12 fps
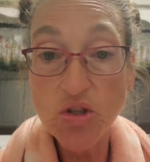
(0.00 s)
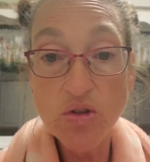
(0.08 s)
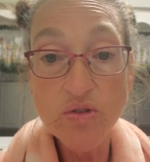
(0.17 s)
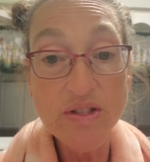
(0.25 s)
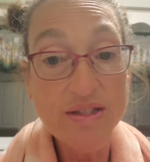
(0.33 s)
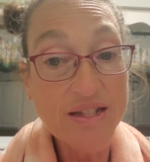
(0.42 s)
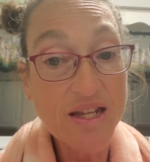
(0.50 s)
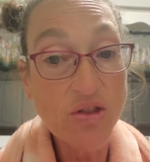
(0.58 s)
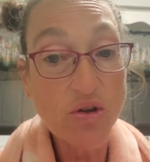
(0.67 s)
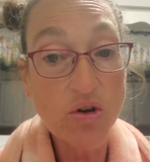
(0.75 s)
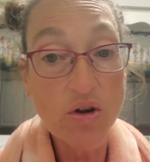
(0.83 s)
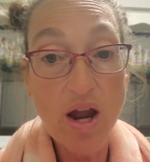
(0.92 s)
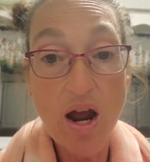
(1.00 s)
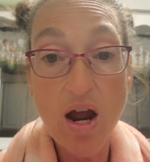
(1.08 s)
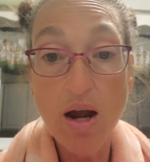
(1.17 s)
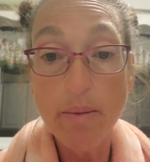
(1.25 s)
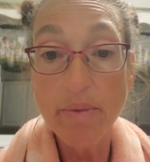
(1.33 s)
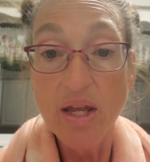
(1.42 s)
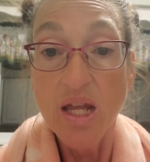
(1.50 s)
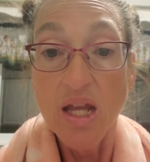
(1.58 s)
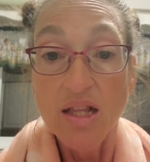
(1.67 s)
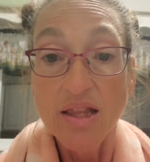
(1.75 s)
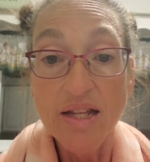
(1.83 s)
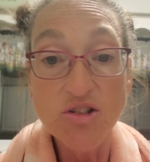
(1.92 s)
you use is either
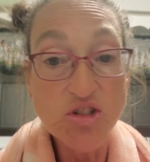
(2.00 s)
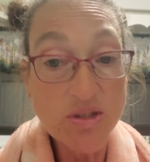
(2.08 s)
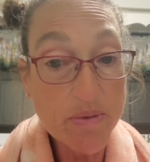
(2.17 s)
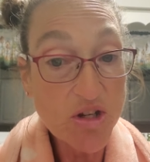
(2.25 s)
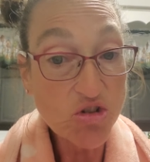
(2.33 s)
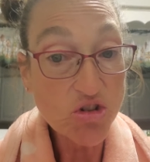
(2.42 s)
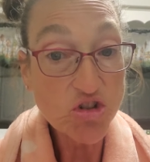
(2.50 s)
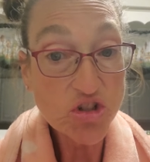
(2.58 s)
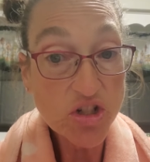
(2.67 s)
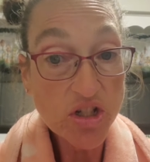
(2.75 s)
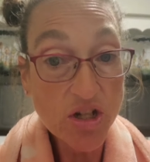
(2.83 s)
just make sure it's,